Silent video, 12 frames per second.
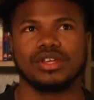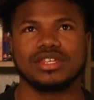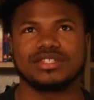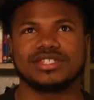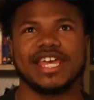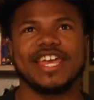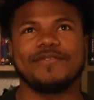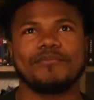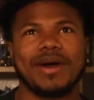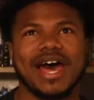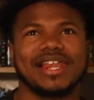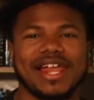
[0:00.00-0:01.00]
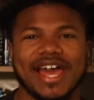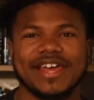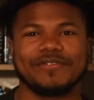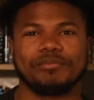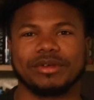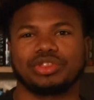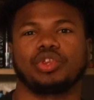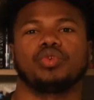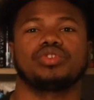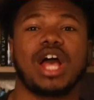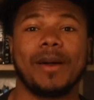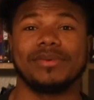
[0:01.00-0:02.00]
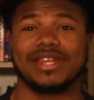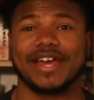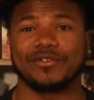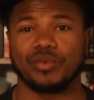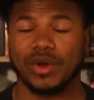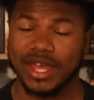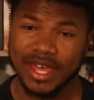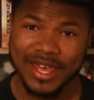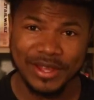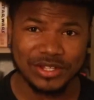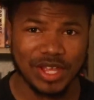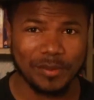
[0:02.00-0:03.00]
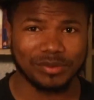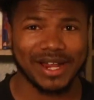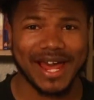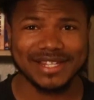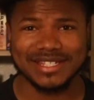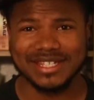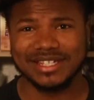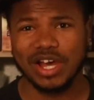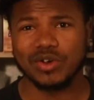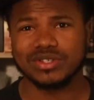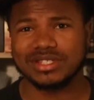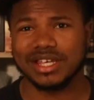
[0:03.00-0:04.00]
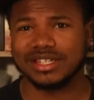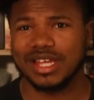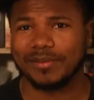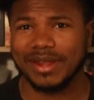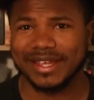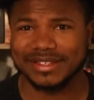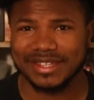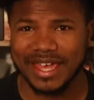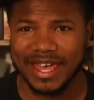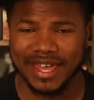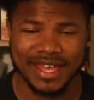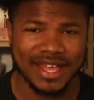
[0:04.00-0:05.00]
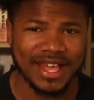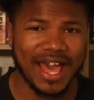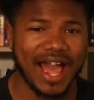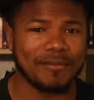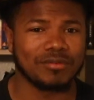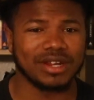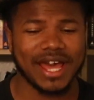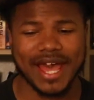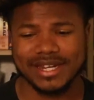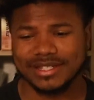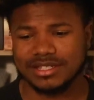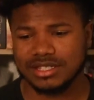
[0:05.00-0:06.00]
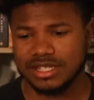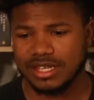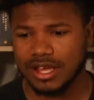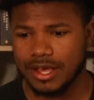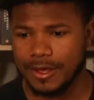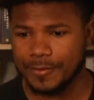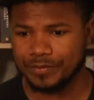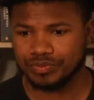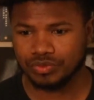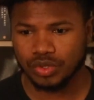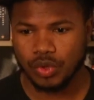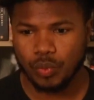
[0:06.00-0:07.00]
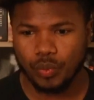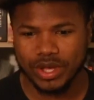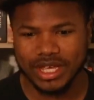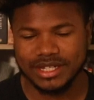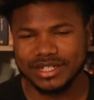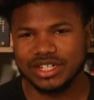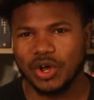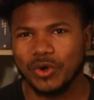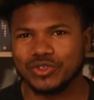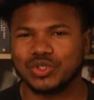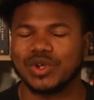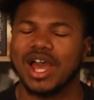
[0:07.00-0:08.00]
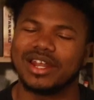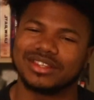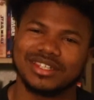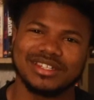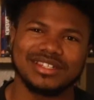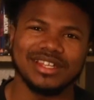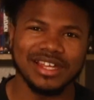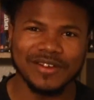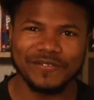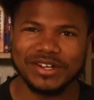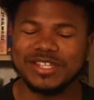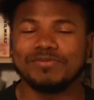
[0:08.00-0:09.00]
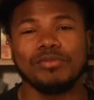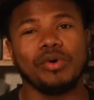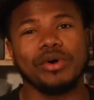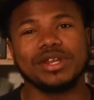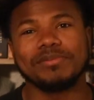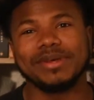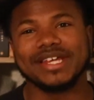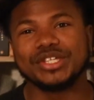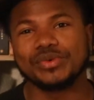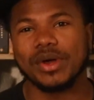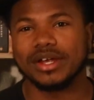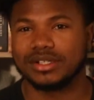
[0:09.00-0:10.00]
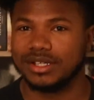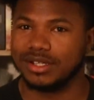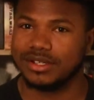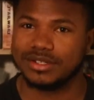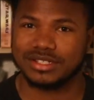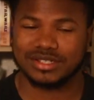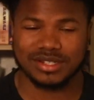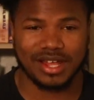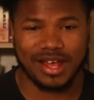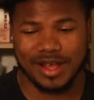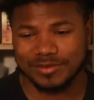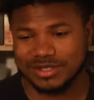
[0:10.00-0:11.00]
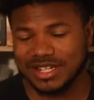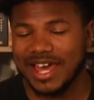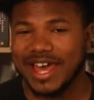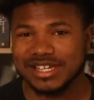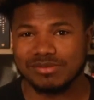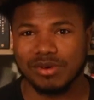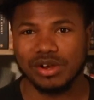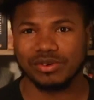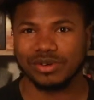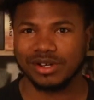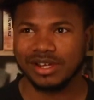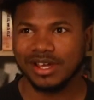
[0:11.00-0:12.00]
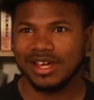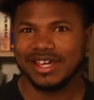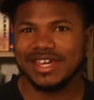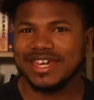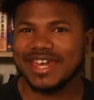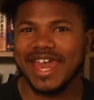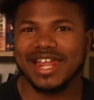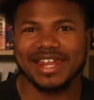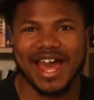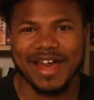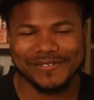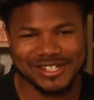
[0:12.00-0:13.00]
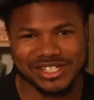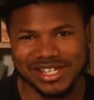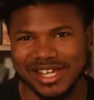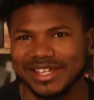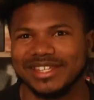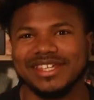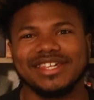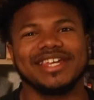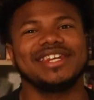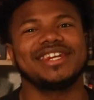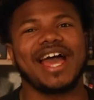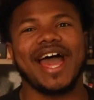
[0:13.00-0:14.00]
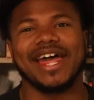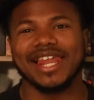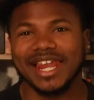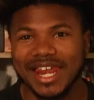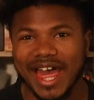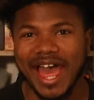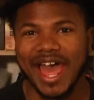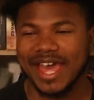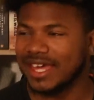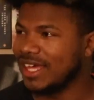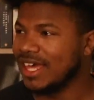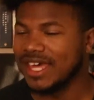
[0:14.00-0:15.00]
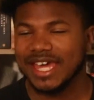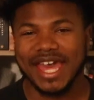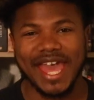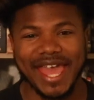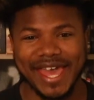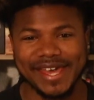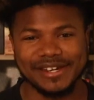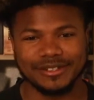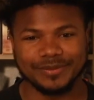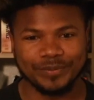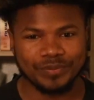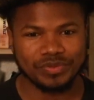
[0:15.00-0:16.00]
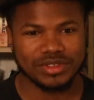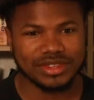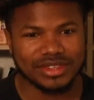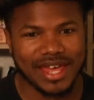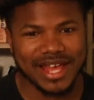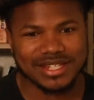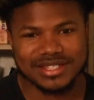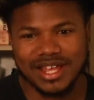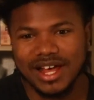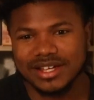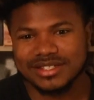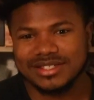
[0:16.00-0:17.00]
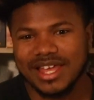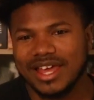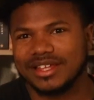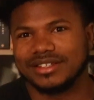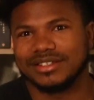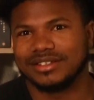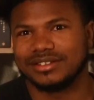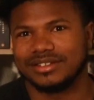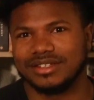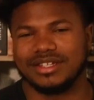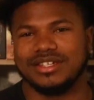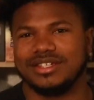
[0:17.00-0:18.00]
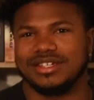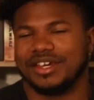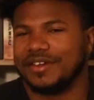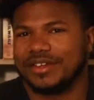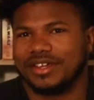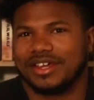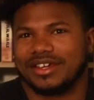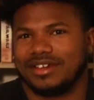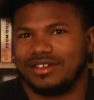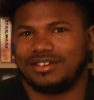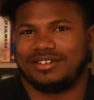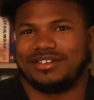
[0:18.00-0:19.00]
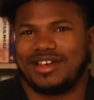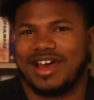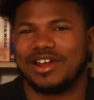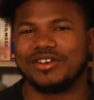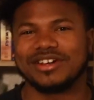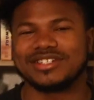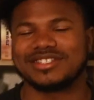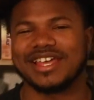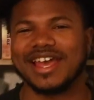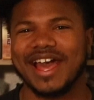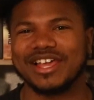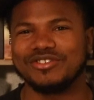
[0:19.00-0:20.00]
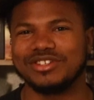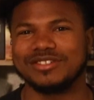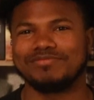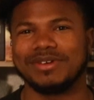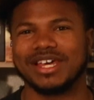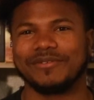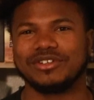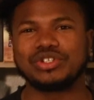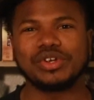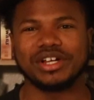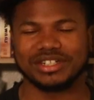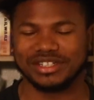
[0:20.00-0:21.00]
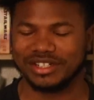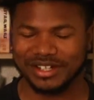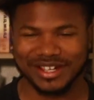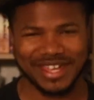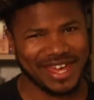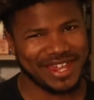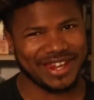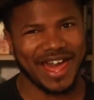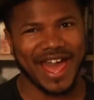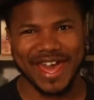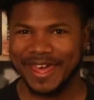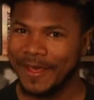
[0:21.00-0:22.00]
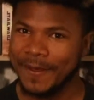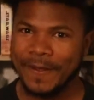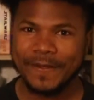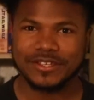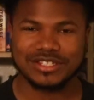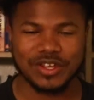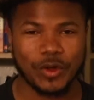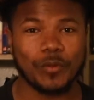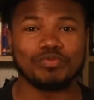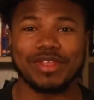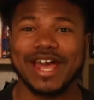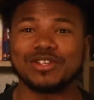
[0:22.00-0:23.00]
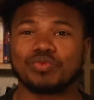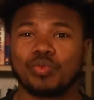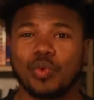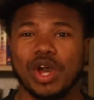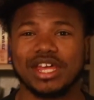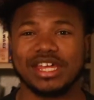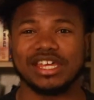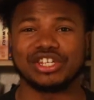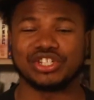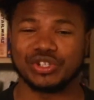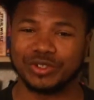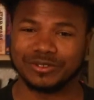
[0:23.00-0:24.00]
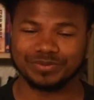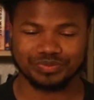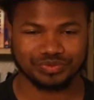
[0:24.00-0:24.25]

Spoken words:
save my life but throw Tommy's life away. So I'm glad to see Ghost sticking up like that. I'm glad to see when he did the whole trial and thing. For this boy to be a drug dealer slash murderer, he can't lie for shit. He cannot lie. And that sucks that I don't understand how you this big of a drug dealer and can't lie. So that's one issue.